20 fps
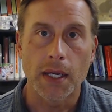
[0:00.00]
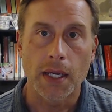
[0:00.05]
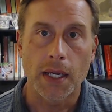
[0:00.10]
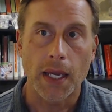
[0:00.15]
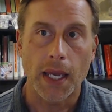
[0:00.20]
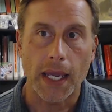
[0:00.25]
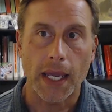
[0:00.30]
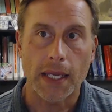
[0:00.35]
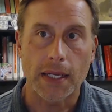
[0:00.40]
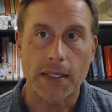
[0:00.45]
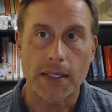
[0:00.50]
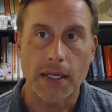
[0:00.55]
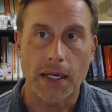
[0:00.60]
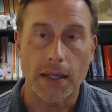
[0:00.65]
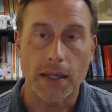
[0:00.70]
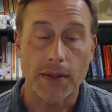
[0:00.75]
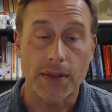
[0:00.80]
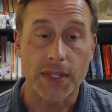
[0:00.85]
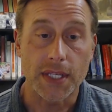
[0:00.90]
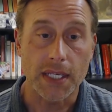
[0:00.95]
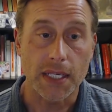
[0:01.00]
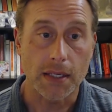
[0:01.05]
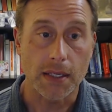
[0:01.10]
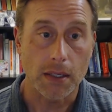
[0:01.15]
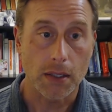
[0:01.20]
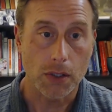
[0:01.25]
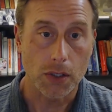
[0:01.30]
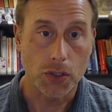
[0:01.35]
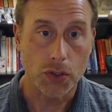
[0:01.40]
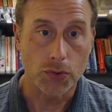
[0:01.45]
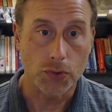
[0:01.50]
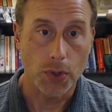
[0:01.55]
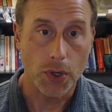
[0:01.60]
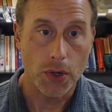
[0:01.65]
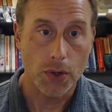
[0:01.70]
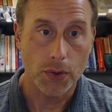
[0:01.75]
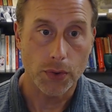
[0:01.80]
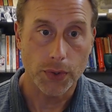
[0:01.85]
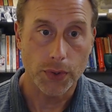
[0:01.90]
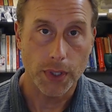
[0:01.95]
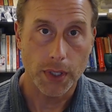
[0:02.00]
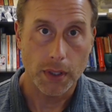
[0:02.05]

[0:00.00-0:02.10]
And the grown